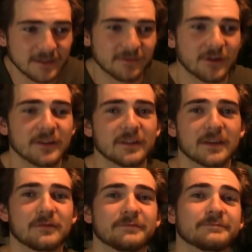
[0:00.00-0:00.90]
as far as
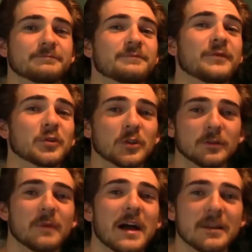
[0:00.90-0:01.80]
like
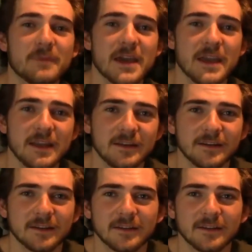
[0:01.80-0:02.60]
full body pain,